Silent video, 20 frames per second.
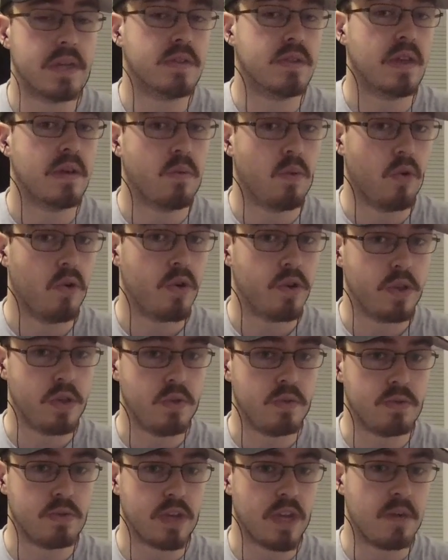They weren't
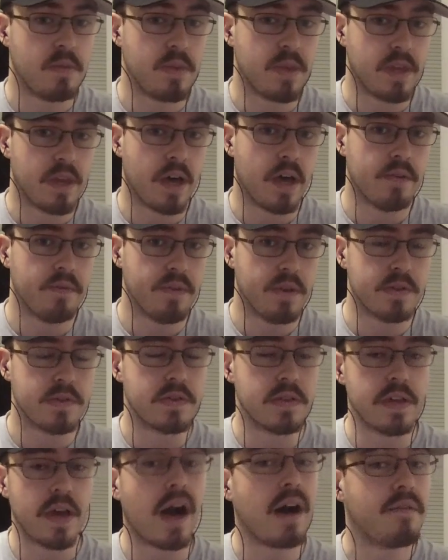using him in the offense.
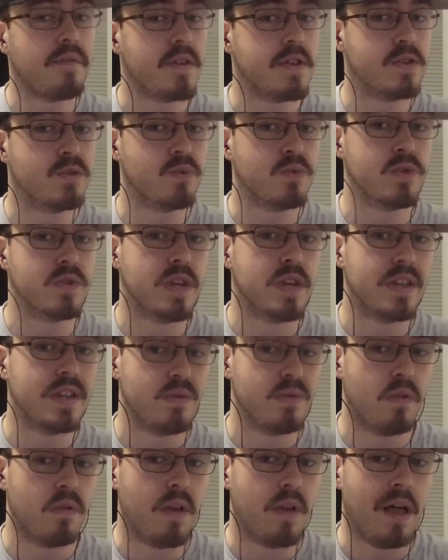The offense was set
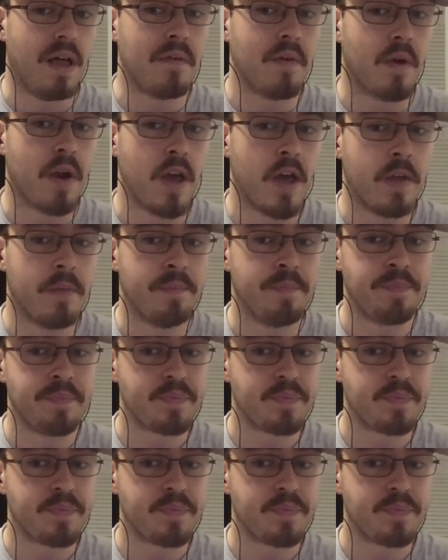to revolve around